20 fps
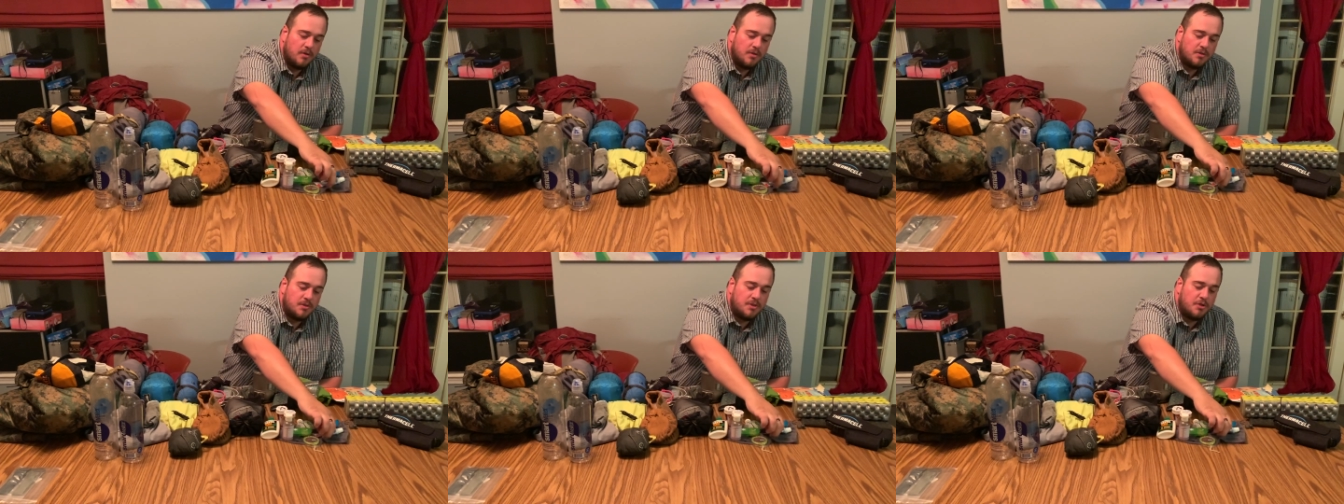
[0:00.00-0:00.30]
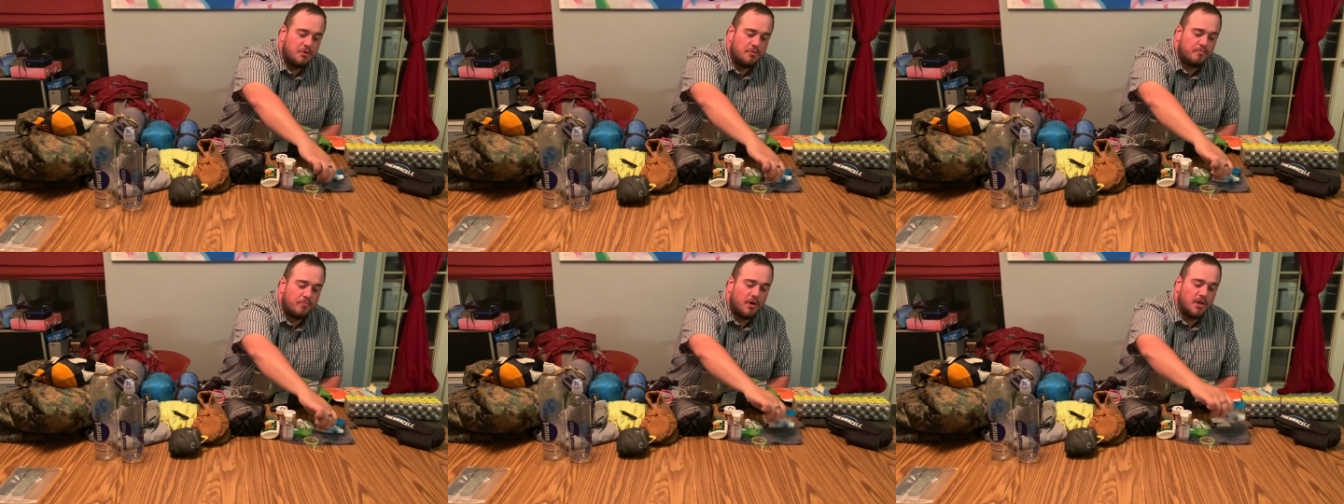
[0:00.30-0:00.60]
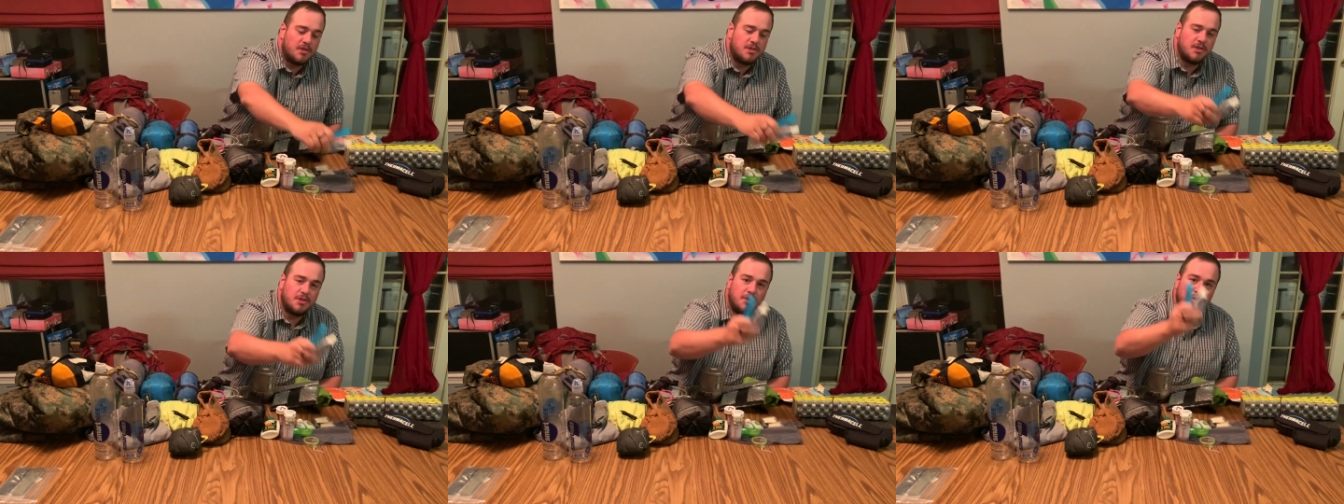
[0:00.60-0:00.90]

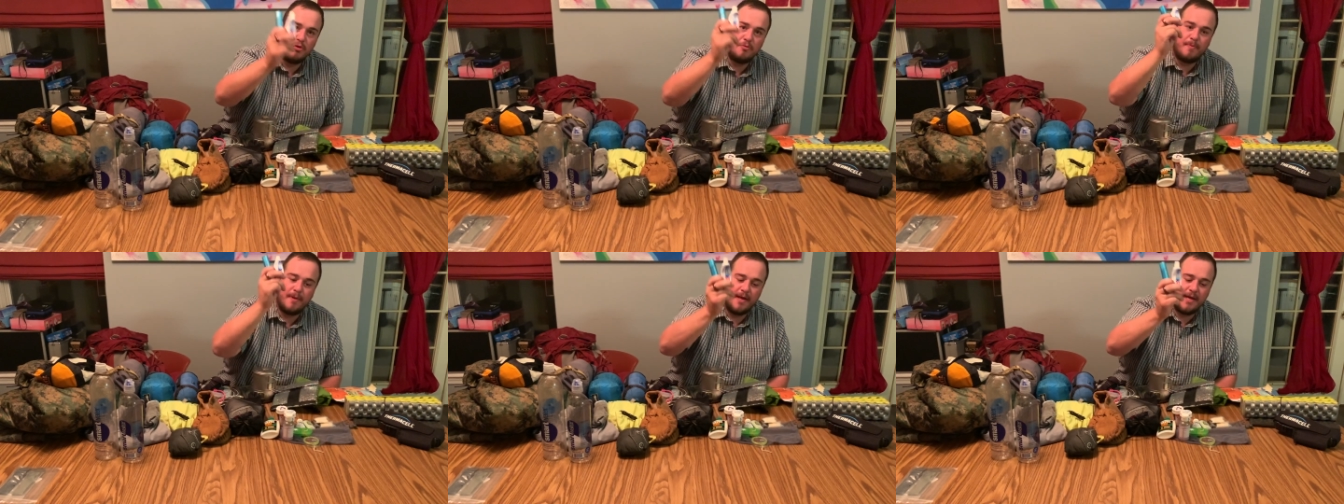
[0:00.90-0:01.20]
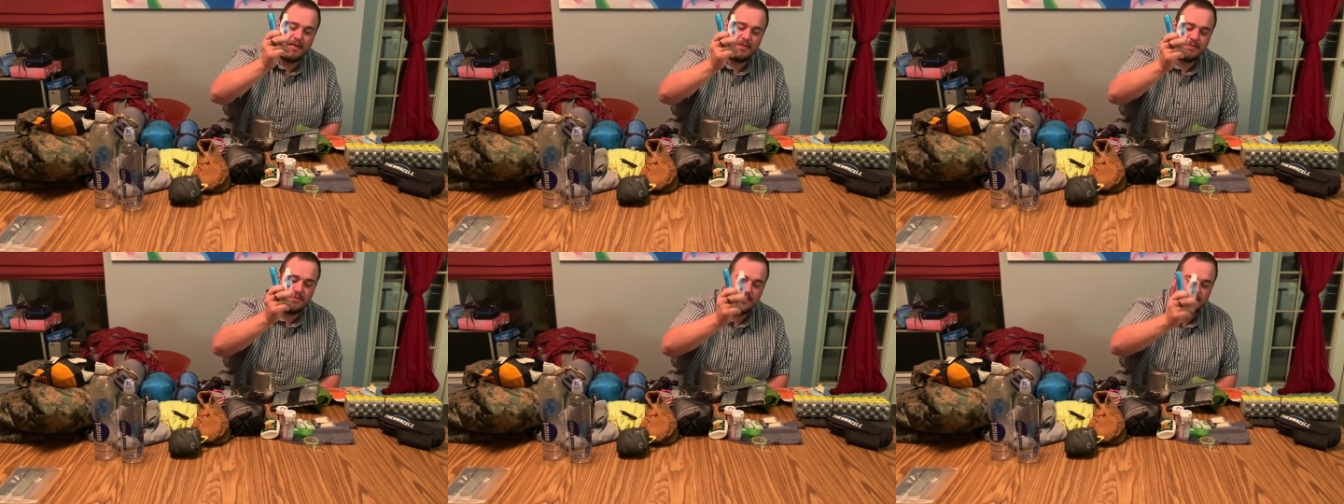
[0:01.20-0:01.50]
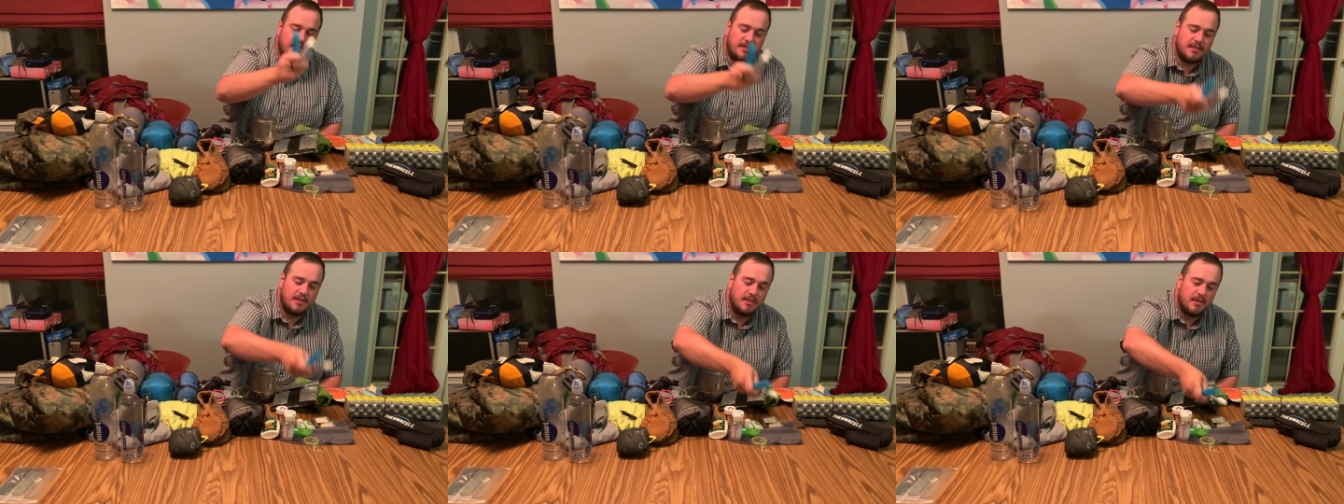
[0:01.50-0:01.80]
Toothbrush and
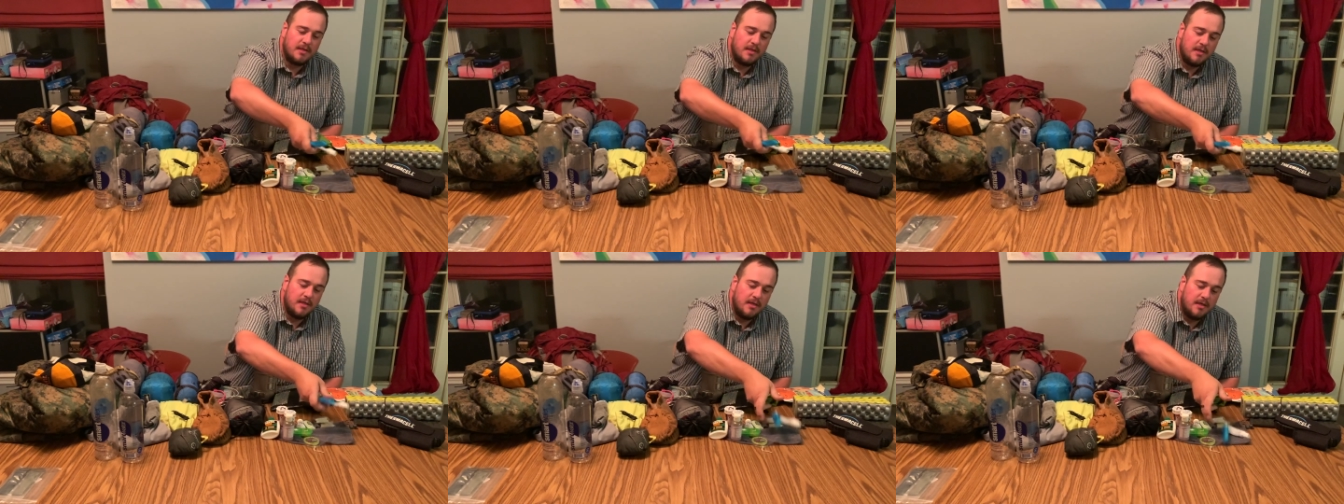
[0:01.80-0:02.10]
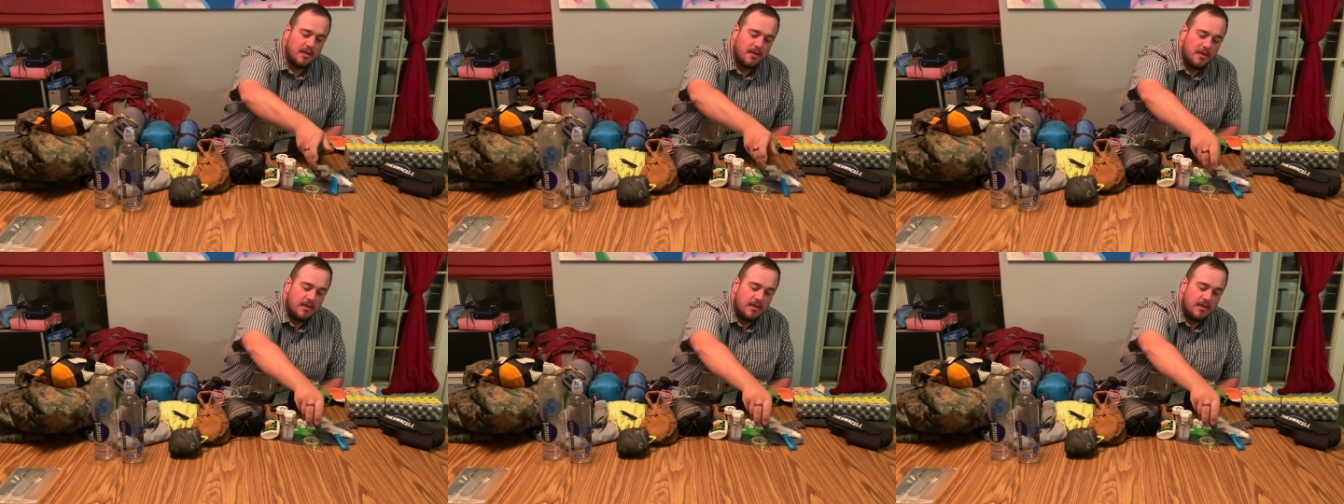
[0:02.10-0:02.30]
toothpaste. I